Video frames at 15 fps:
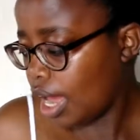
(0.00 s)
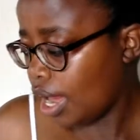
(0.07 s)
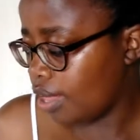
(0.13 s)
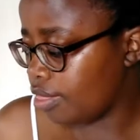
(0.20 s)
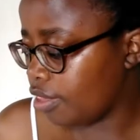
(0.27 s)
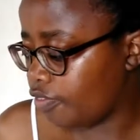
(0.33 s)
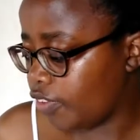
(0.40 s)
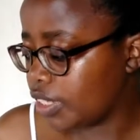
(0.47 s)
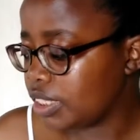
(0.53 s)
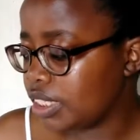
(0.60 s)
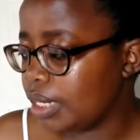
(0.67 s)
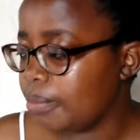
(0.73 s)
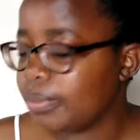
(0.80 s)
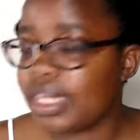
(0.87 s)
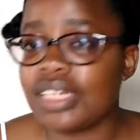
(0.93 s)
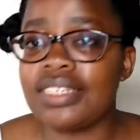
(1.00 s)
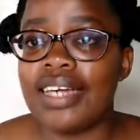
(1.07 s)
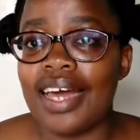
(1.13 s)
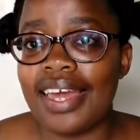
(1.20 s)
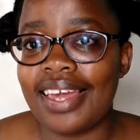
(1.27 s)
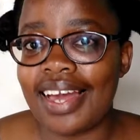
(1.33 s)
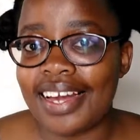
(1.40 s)
the first time that
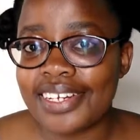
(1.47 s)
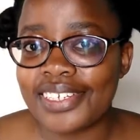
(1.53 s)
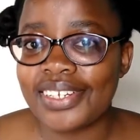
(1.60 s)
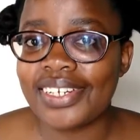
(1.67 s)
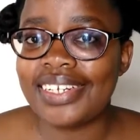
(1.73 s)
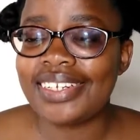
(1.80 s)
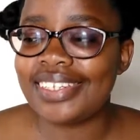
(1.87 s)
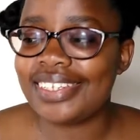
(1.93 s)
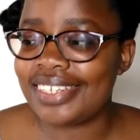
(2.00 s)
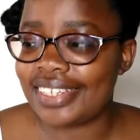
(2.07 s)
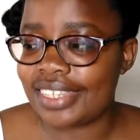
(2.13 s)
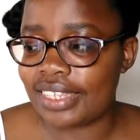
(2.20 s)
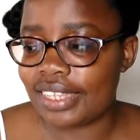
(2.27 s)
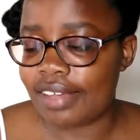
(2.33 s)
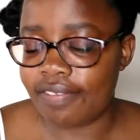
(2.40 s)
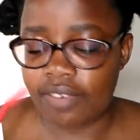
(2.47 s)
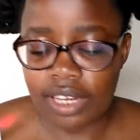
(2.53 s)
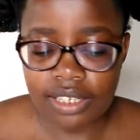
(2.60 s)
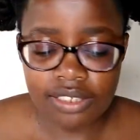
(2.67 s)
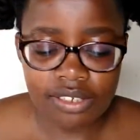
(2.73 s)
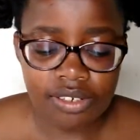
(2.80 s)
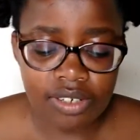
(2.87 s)
I actually did the
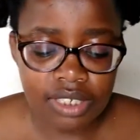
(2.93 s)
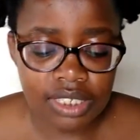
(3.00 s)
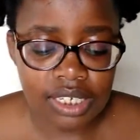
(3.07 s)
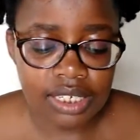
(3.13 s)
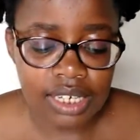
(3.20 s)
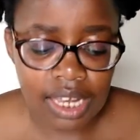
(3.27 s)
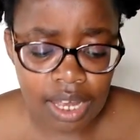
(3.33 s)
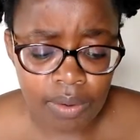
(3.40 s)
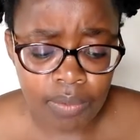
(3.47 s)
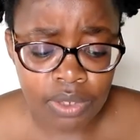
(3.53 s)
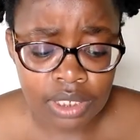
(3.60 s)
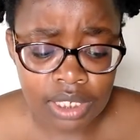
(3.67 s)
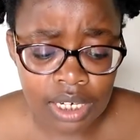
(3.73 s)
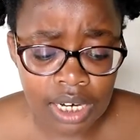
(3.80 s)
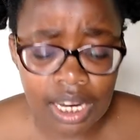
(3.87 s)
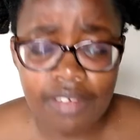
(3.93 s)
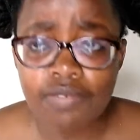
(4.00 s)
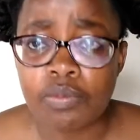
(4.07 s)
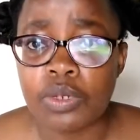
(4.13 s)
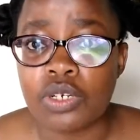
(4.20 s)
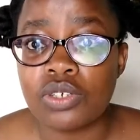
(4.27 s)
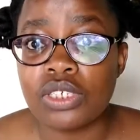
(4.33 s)
flexi rod set, I was in love
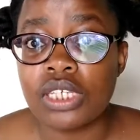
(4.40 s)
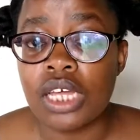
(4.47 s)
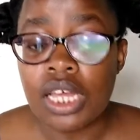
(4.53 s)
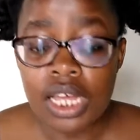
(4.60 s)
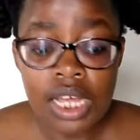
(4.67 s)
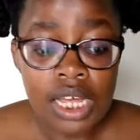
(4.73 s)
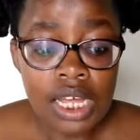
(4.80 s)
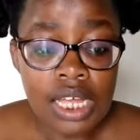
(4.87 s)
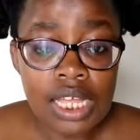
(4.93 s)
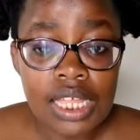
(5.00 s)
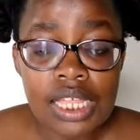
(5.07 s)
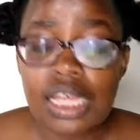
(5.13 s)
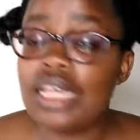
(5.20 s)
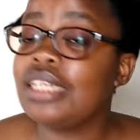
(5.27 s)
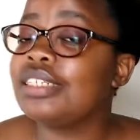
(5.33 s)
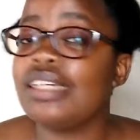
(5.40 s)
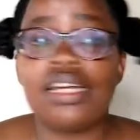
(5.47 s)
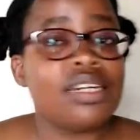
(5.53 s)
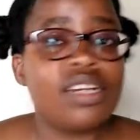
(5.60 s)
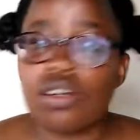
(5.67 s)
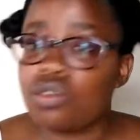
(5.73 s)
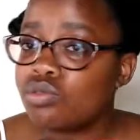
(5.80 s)
because it turned
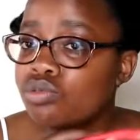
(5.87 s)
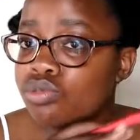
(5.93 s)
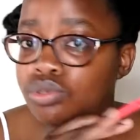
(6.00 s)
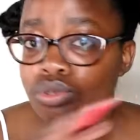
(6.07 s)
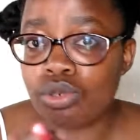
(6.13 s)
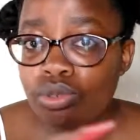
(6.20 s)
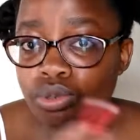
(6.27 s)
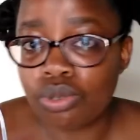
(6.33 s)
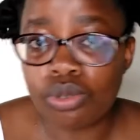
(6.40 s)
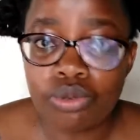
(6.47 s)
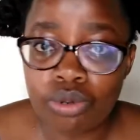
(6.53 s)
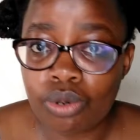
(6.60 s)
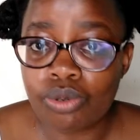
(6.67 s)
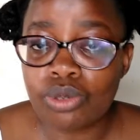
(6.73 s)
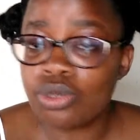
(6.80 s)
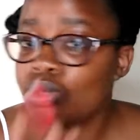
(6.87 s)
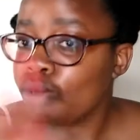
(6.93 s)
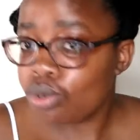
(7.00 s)
out so good, so